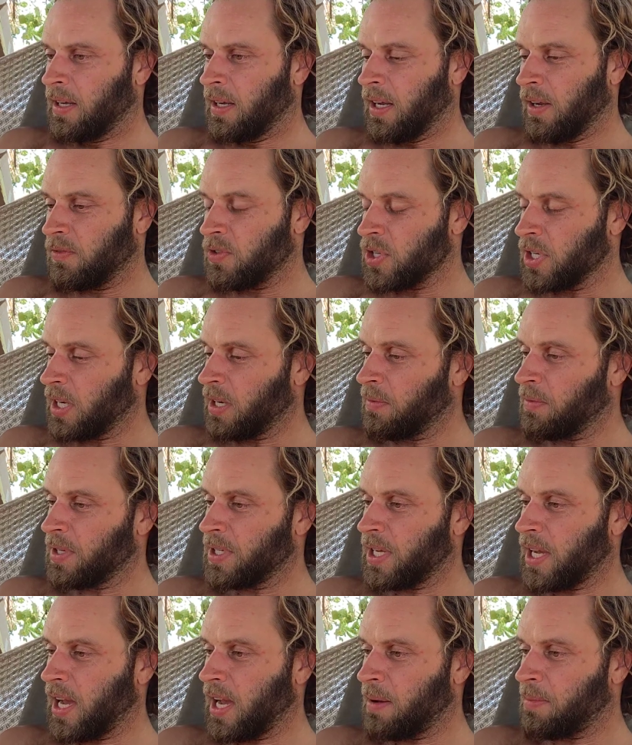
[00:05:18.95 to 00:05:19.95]
If drinking was
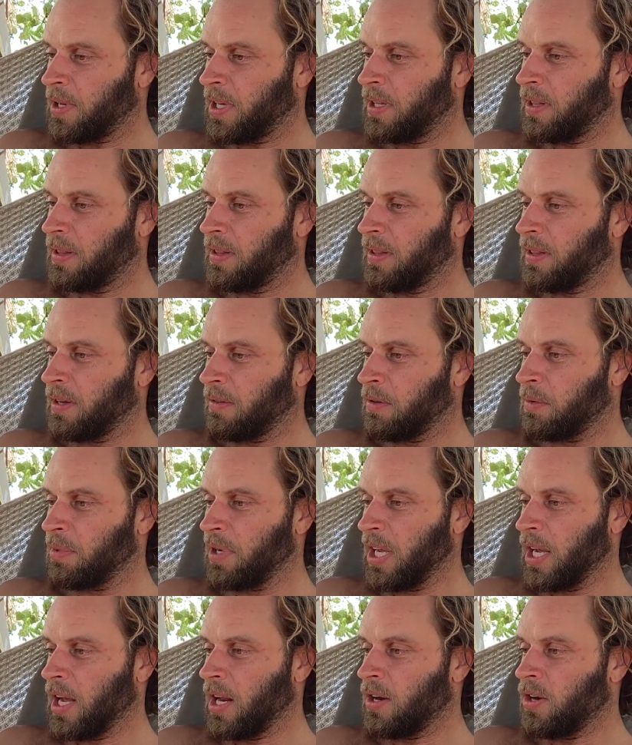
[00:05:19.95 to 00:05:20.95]
a habit, there would
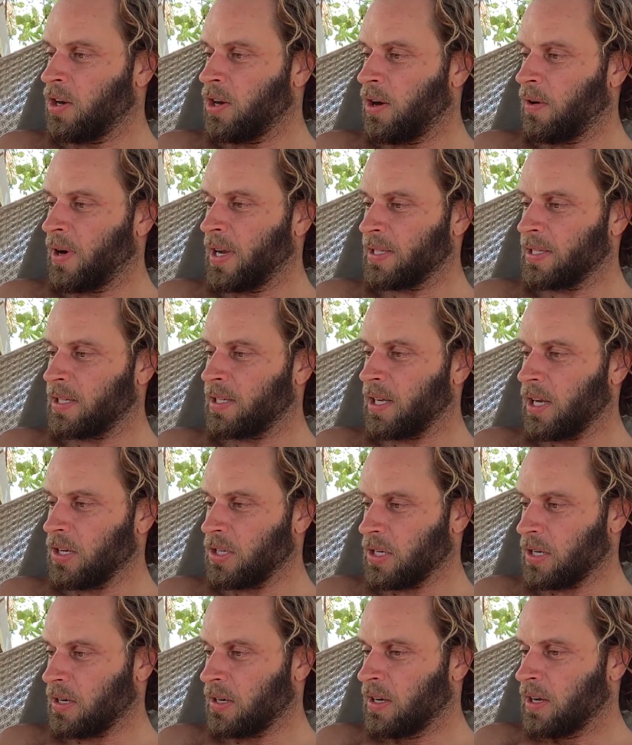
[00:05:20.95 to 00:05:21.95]
be no
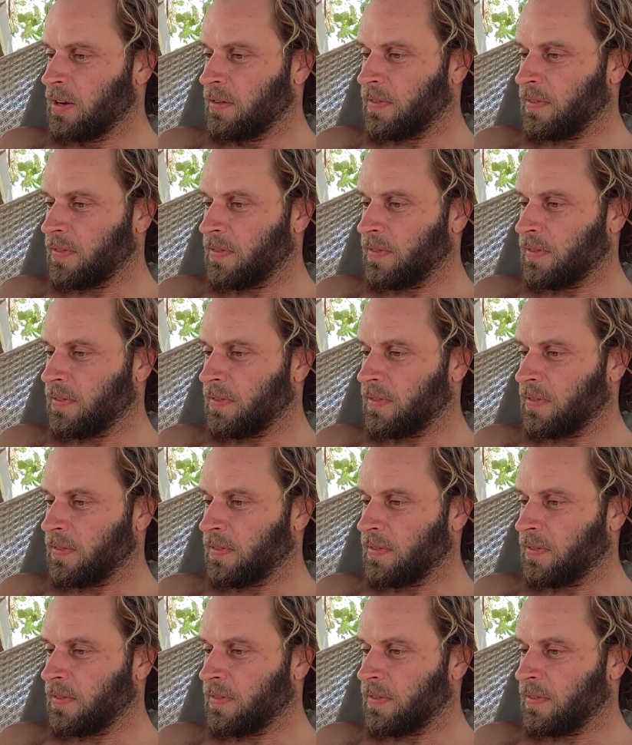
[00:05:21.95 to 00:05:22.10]
hesitation.